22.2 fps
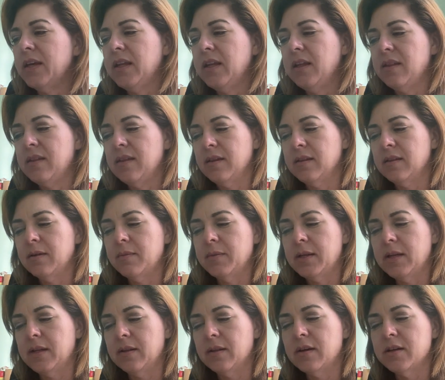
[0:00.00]
anything
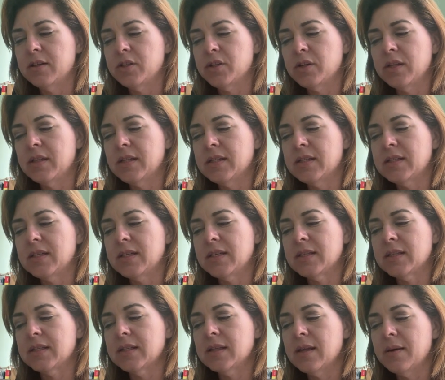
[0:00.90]
lemon and laundry. This
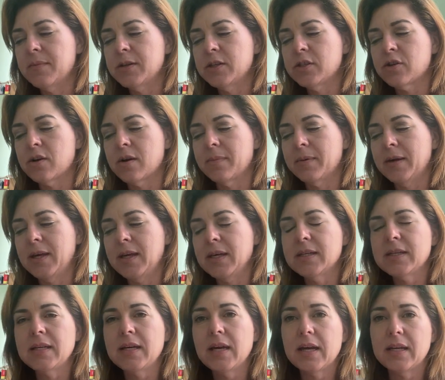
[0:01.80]
is lemon drop
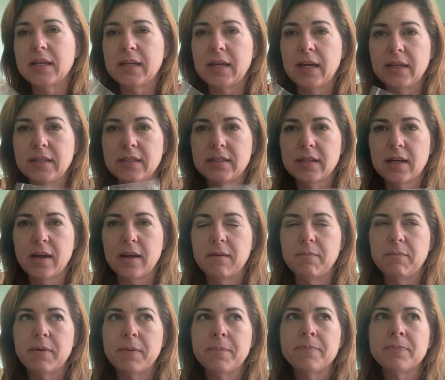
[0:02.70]
candy and Gain
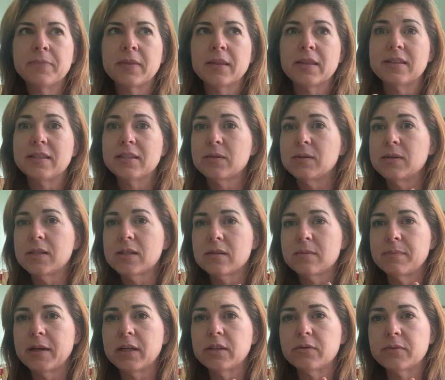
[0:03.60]
type. This one
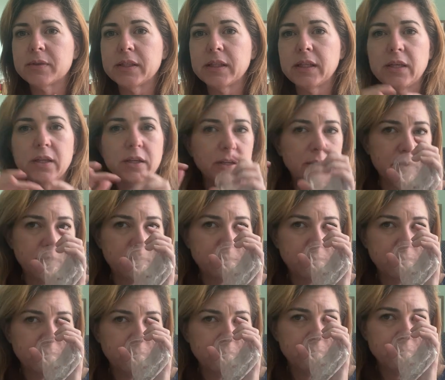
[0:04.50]
smells really good.
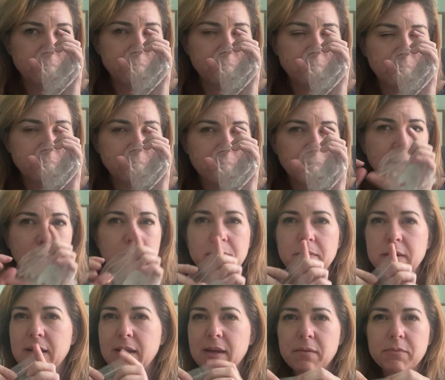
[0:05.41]

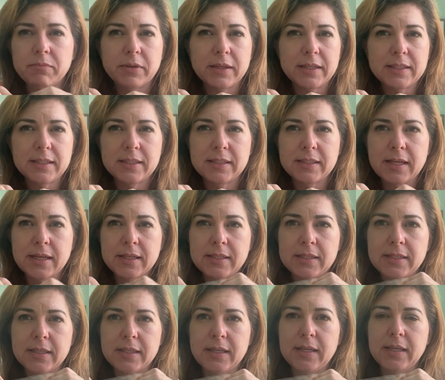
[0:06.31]
Medium plus
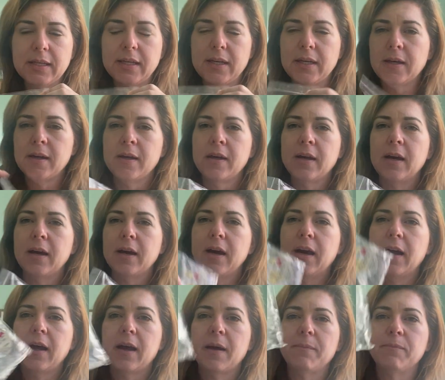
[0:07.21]
intensity,
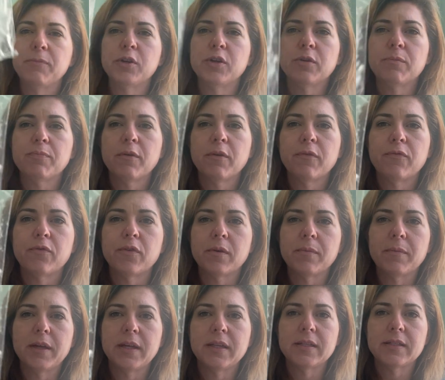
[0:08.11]
um, good
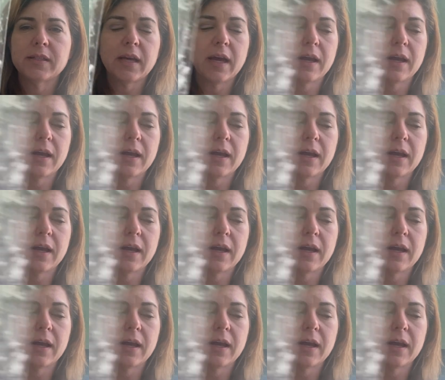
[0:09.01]
performance.